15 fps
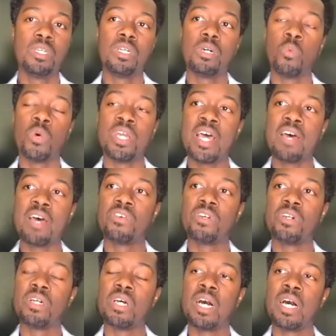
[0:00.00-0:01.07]

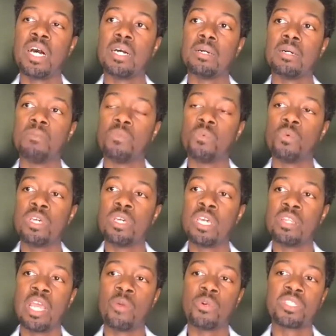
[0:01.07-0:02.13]
whenever um,
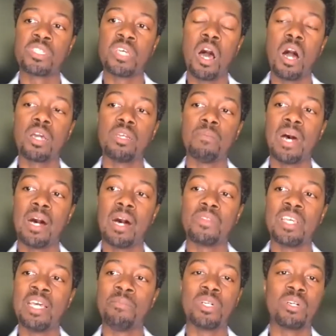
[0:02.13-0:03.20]
they were talking about
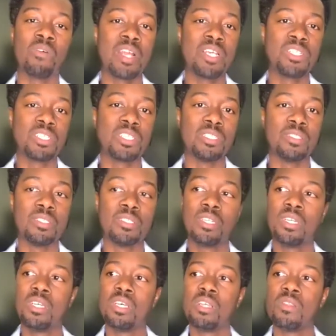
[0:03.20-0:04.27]
immigration.
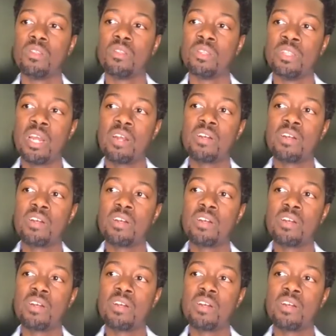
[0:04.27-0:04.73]
There